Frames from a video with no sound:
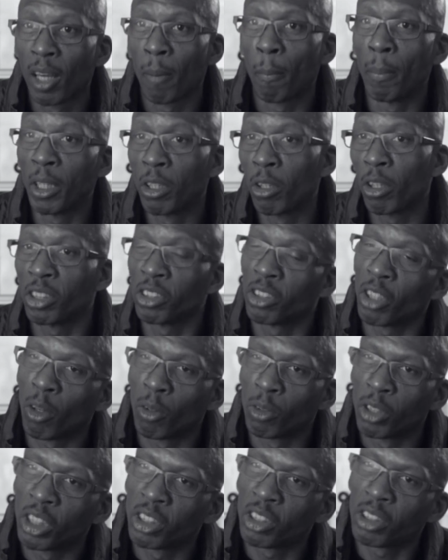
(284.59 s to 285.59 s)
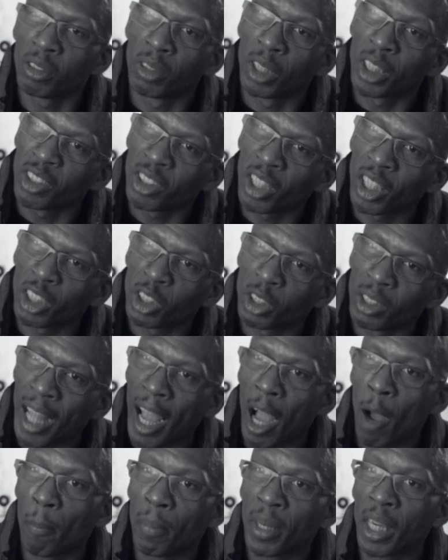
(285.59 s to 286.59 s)
because this thing is
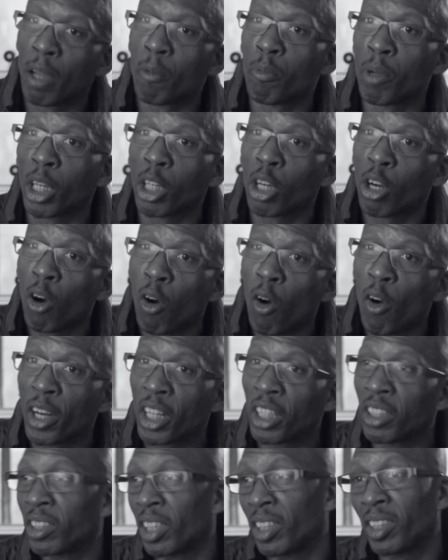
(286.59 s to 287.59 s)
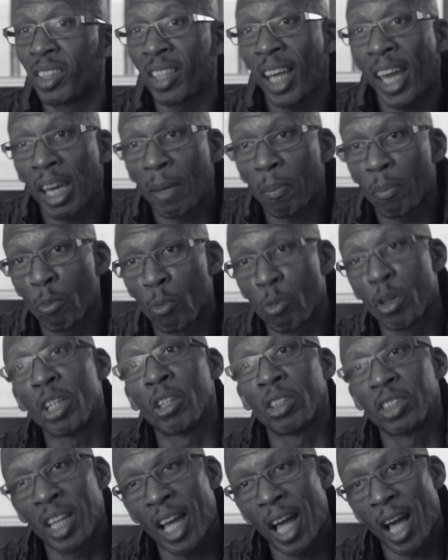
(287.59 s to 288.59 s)
now being recorded to tape
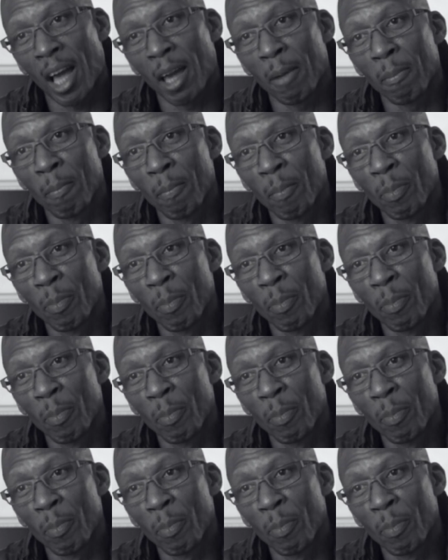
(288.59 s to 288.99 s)
real time.